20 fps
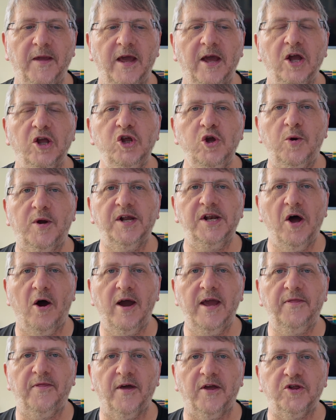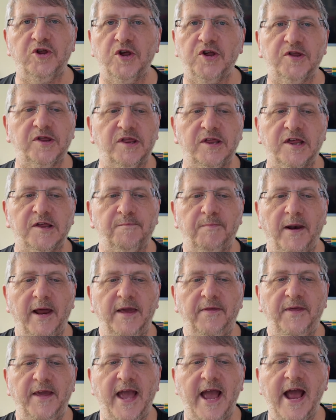You can either just display
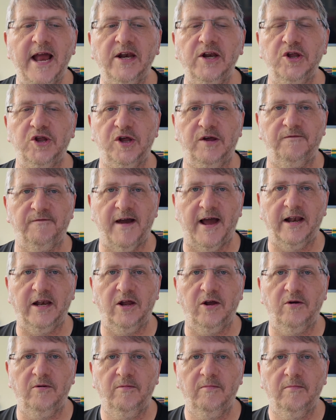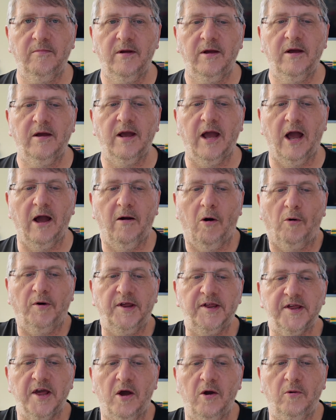the energy value on its
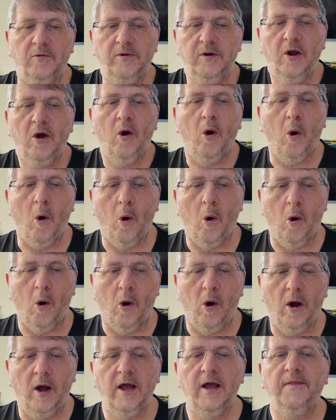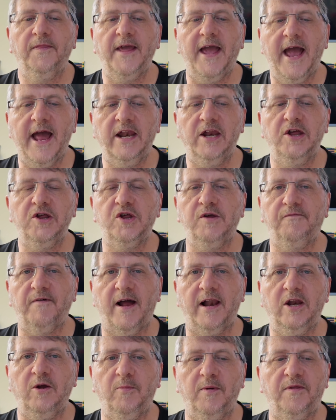own, or the energy
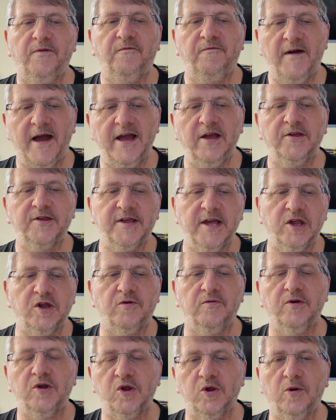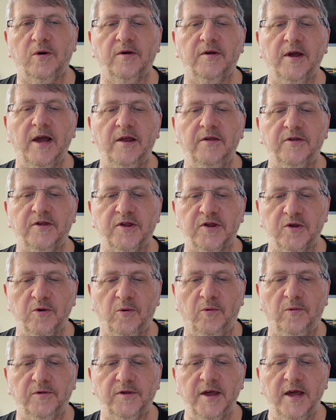value with fat, saturated sugar and
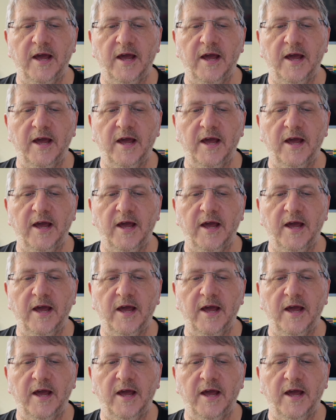salt.